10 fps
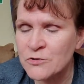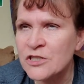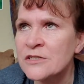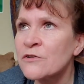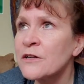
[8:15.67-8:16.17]

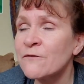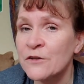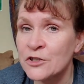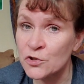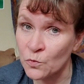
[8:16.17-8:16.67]
She's already
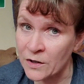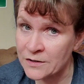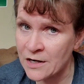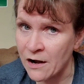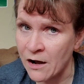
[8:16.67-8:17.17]
finished one
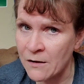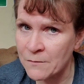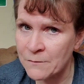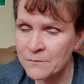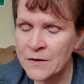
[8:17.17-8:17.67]
top
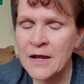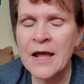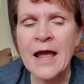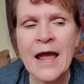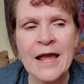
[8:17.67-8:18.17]

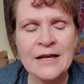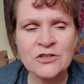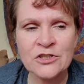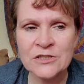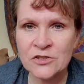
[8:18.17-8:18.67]
and
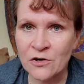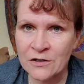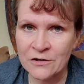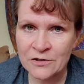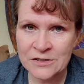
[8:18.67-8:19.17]
she's
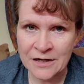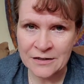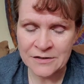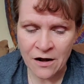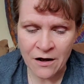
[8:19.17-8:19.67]
starting her
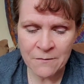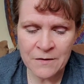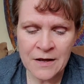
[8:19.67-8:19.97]
second top.